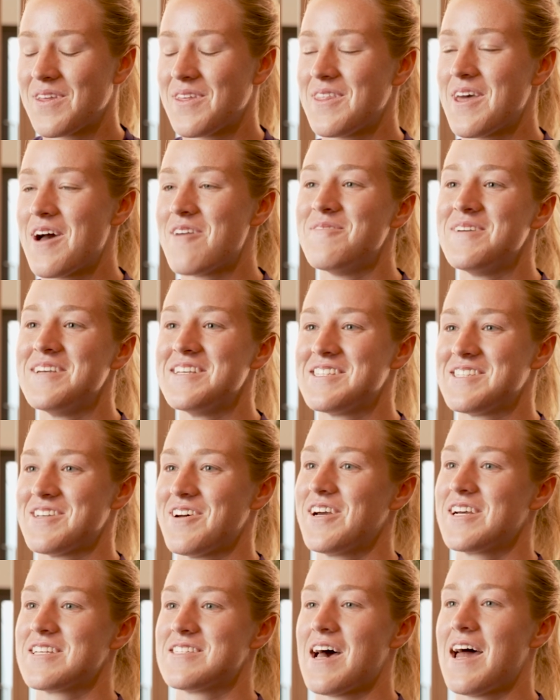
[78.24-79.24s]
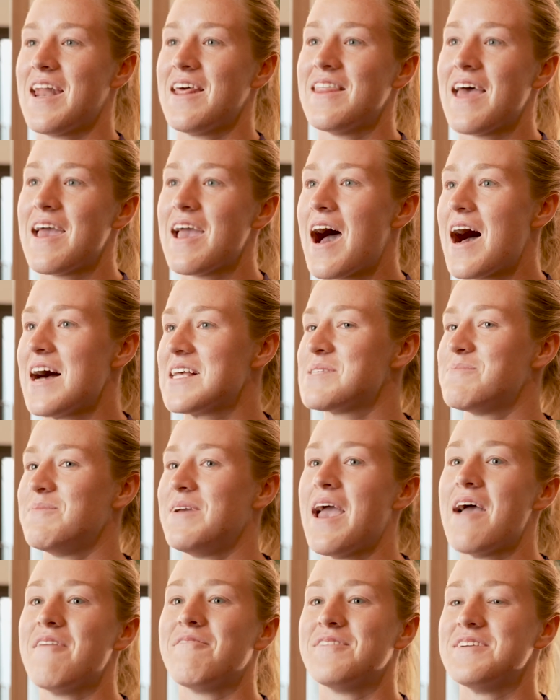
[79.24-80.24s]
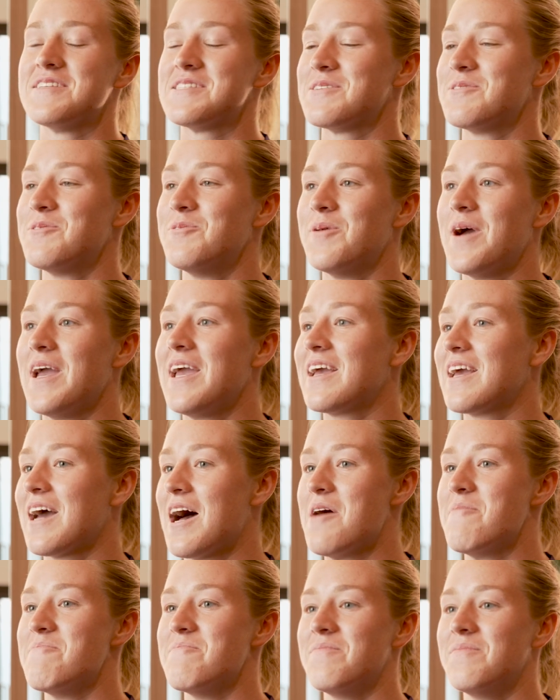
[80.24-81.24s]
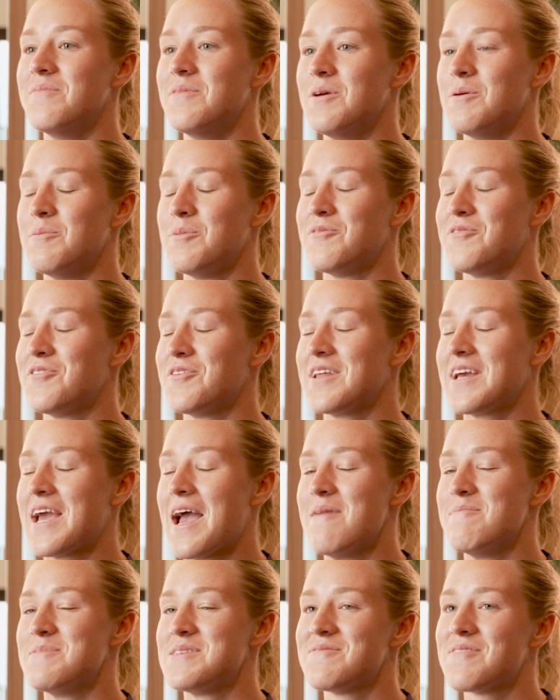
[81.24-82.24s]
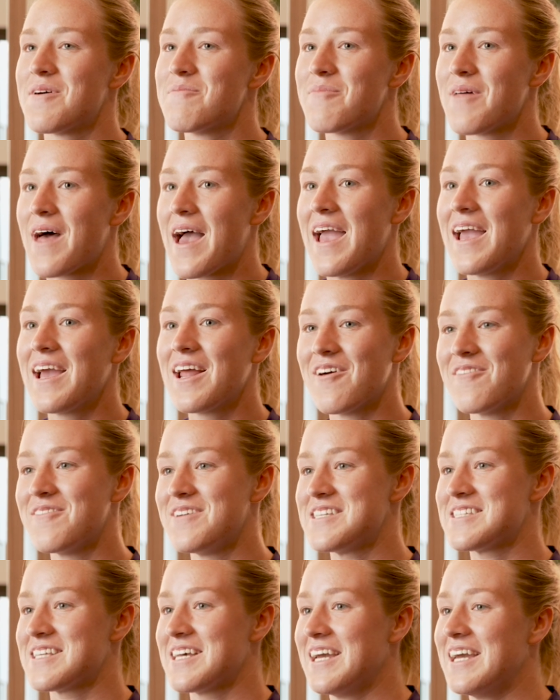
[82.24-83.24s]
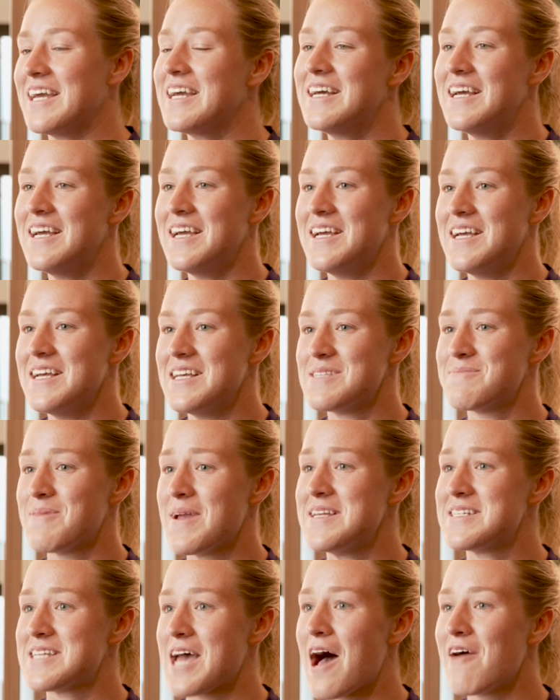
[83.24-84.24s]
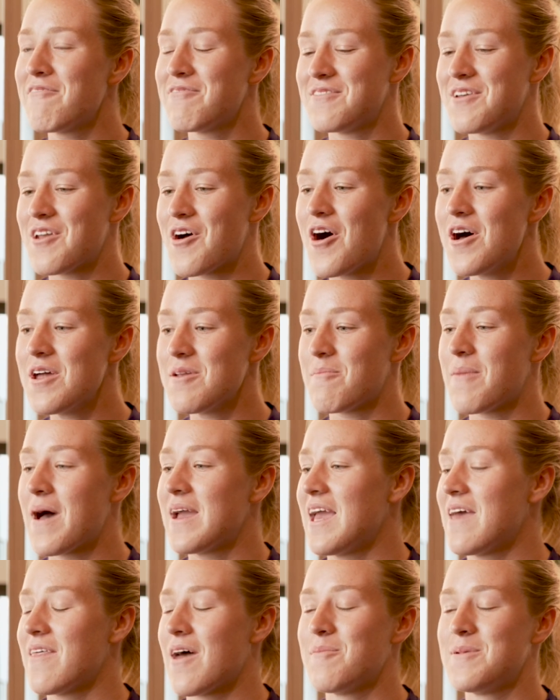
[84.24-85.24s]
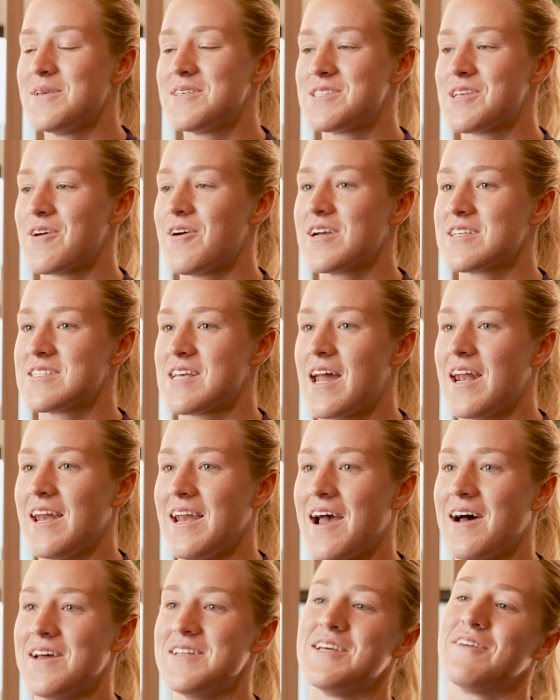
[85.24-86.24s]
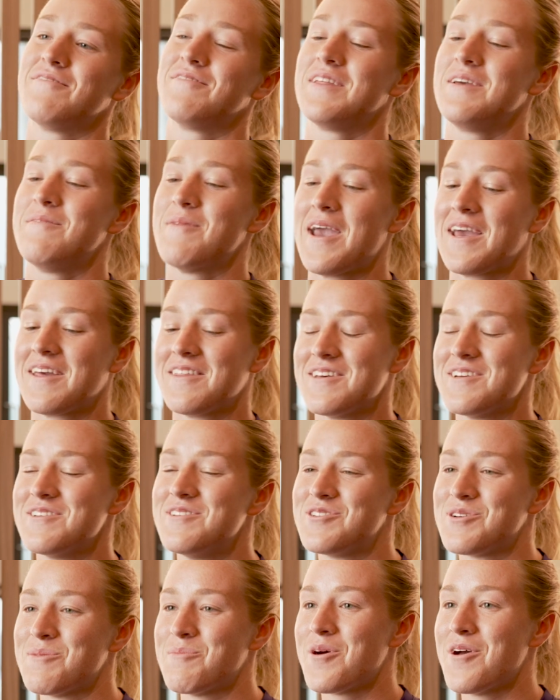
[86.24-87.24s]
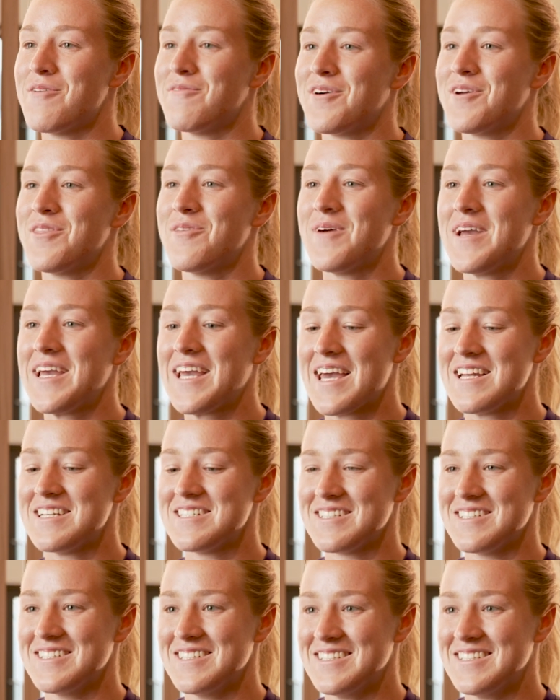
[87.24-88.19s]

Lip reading: They'll be so excited. They ask me every single week, the games if I'm playing, and obviously it's been tough not, but yeah, they'll be so excited now and definitely make the trip over on the weekend.